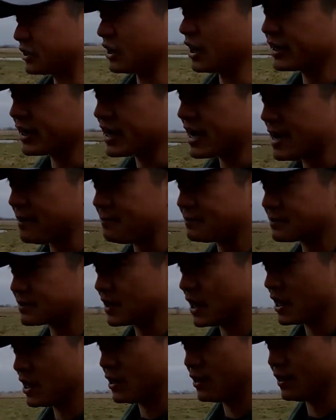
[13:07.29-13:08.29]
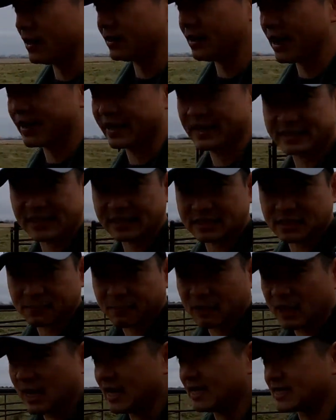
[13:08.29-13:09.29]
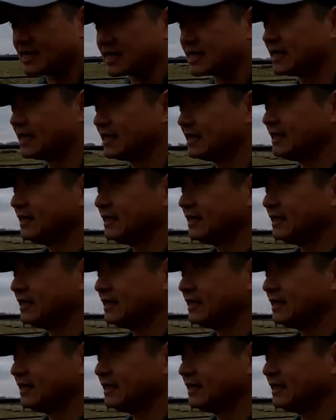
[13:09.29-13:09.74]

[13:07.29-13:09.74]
started up, so I guess that's a plus.